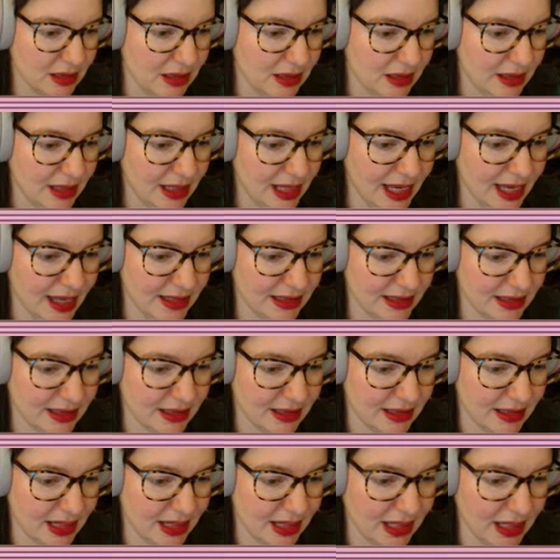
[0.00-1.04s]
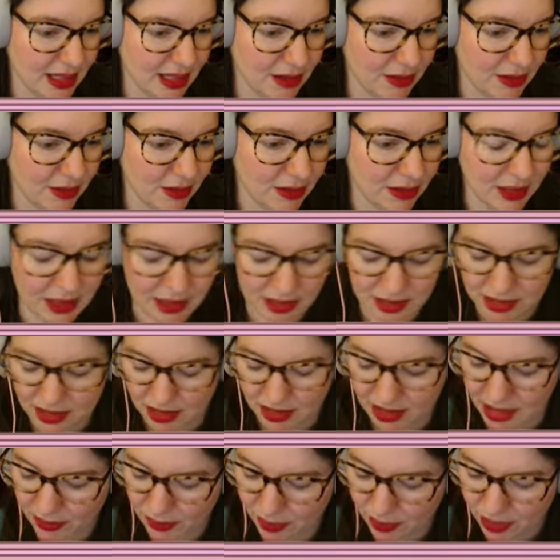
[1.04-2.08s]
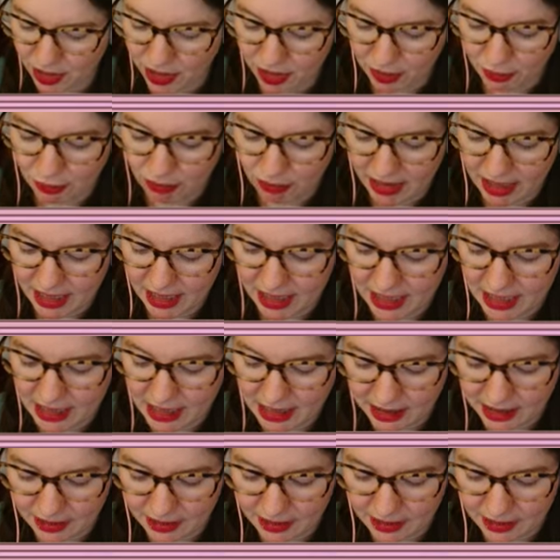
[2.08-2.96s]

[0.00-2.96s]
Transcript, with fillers: Yes, thank you. So here we're going to raid...